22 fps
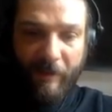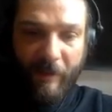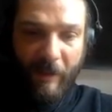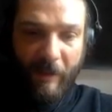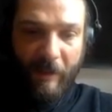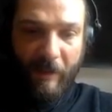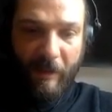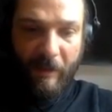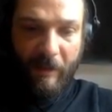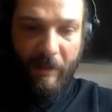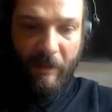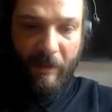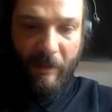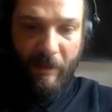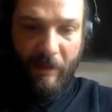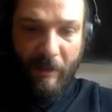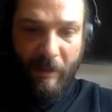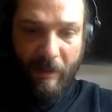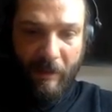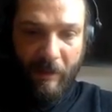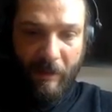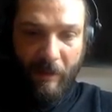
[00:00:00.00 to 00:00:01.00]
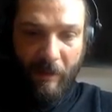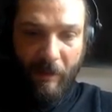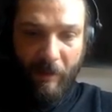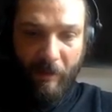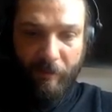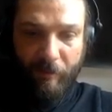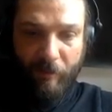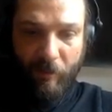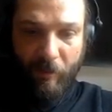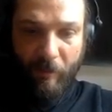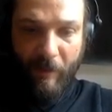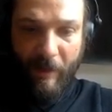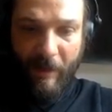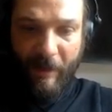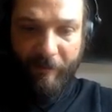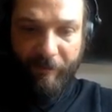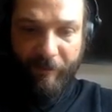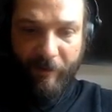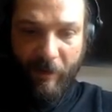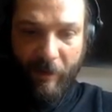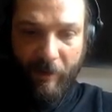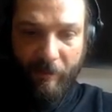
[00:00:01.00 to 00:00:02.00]
then I draw my
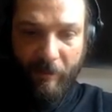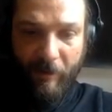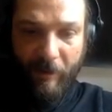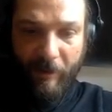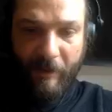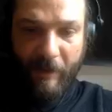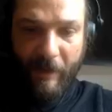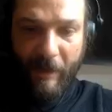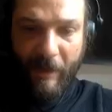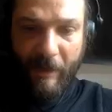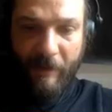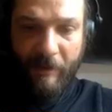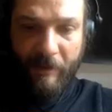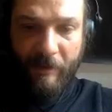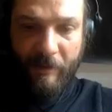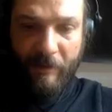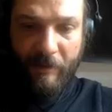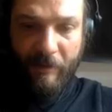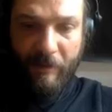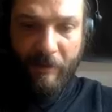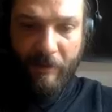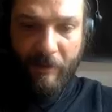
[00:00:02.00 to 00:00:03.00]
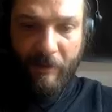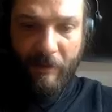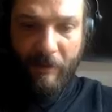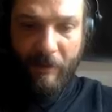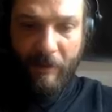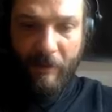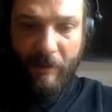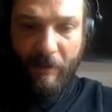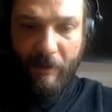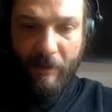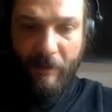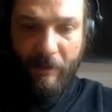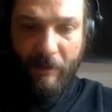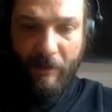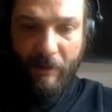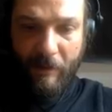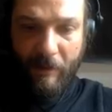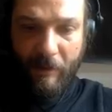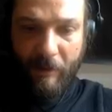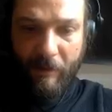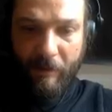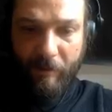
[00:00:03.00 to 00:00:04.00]
envelope like that.
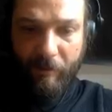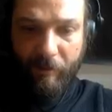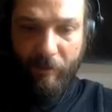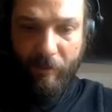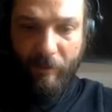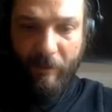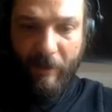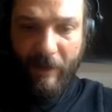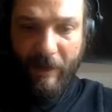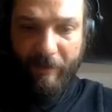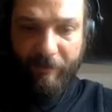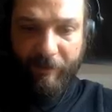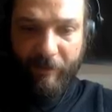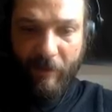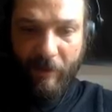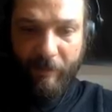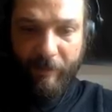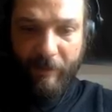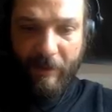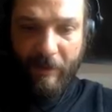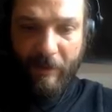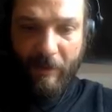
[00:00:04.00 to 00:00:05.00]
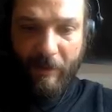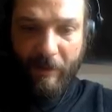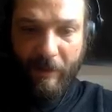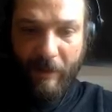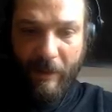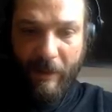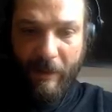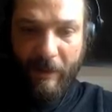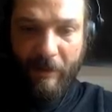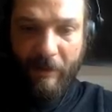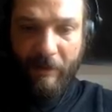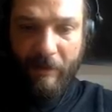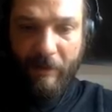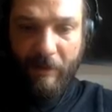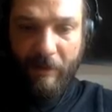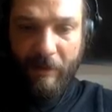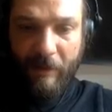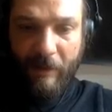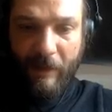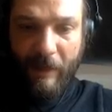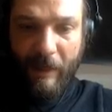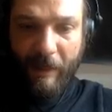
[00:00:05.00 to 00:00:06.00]
I can draw my envelope in like that
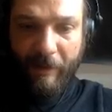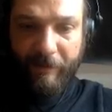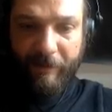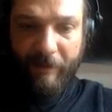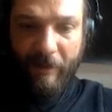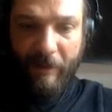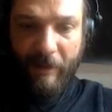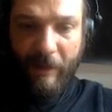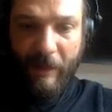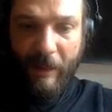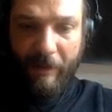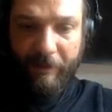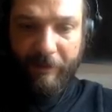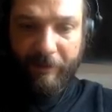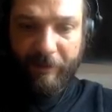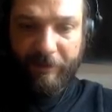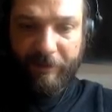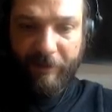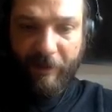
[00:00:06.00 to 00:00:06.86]
as a